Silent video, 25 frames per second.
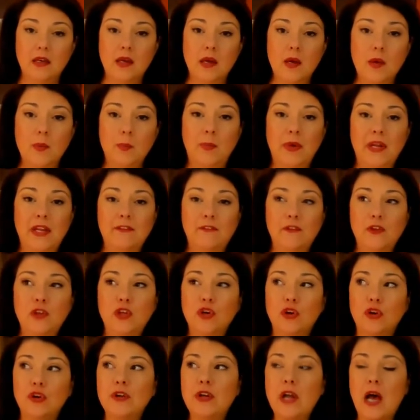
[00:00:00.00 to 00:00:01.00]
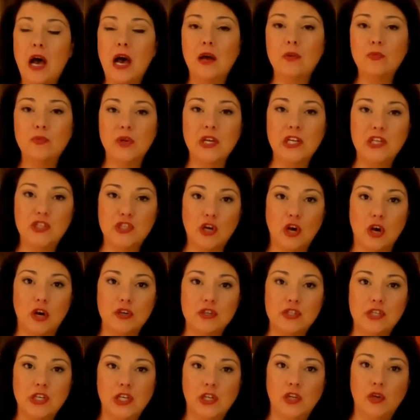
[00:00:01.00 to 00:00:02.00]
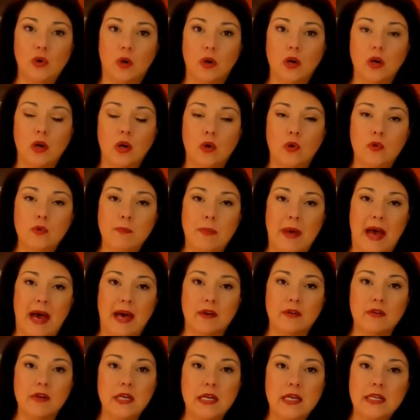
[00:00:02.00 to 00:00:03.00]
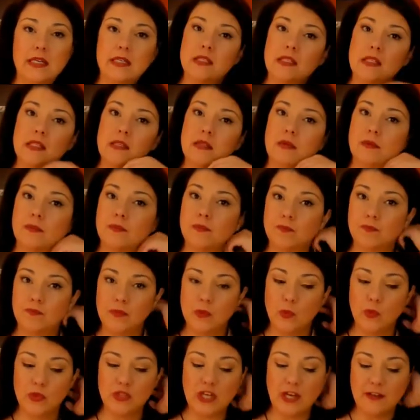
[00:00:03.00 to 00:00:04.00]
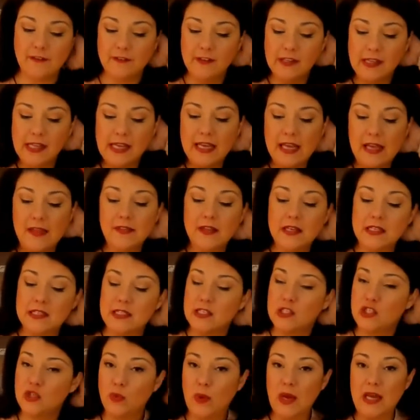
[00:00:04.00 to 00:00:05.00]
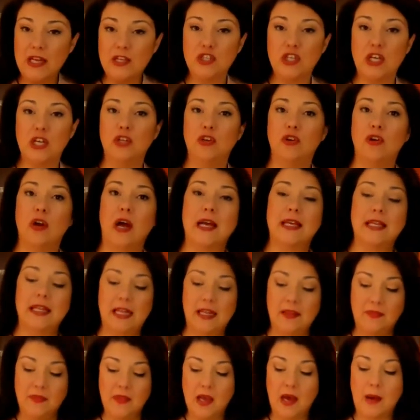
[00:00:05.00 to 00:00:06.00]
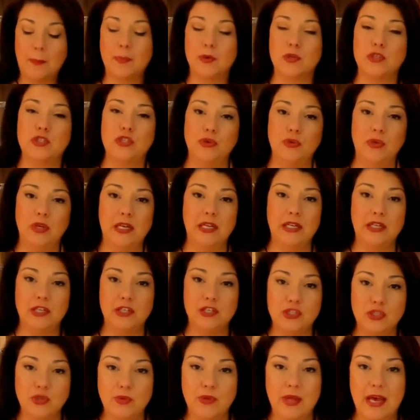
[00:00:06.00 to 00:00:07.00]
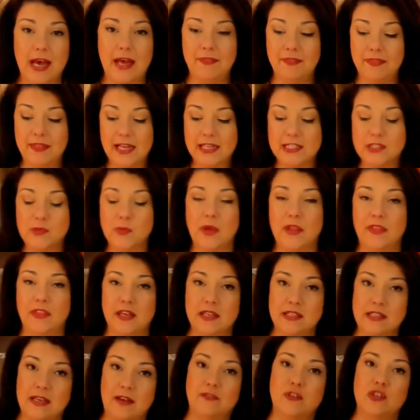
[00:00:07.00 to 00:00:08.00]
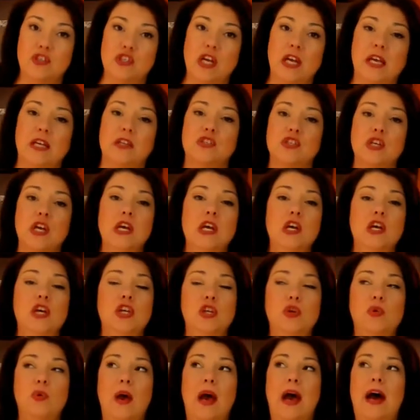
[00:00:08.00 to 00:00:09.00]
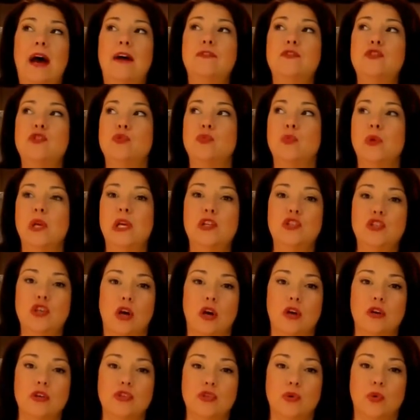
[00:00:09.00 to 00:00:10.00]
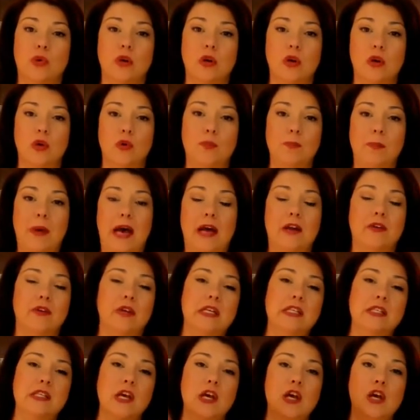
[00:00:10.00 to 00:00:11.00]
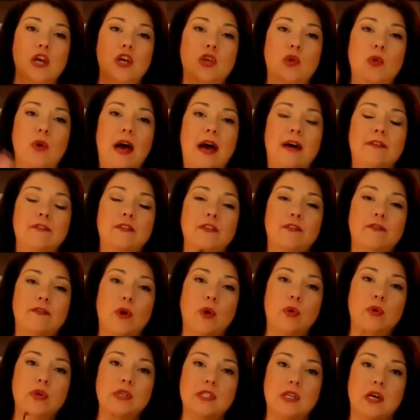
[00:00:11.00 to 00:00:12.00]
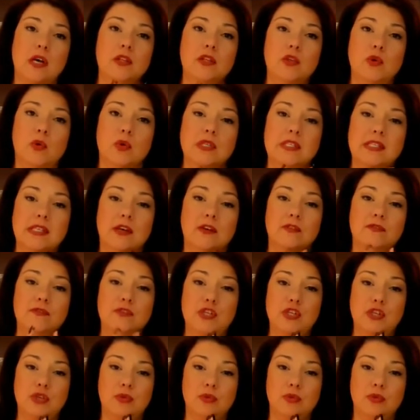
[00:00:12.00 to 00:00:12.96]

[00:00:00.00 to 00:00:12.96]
But if you're not recharging your own batteries, which I feel like in this situation, you're not getting the opportunity to do that, and that's why things have to change. You have to recharge your own batteries. You have to focus on yourself too.